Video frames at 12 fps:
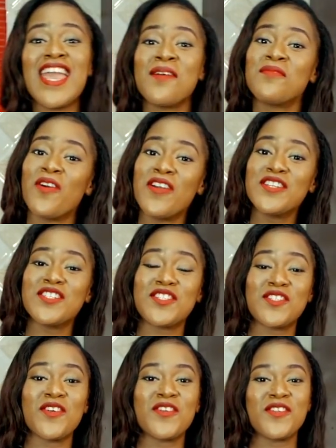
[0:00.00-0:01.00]
I'm going to
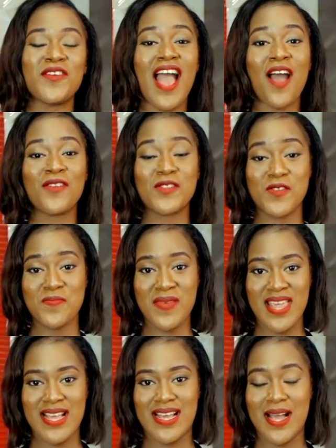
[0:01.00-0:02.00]
show you how to
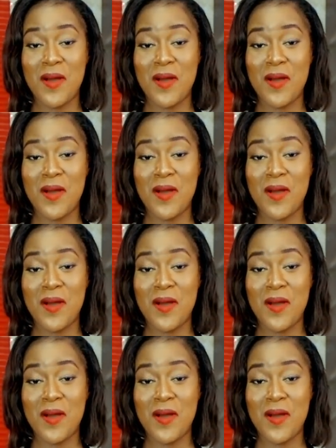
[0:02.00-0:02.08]
make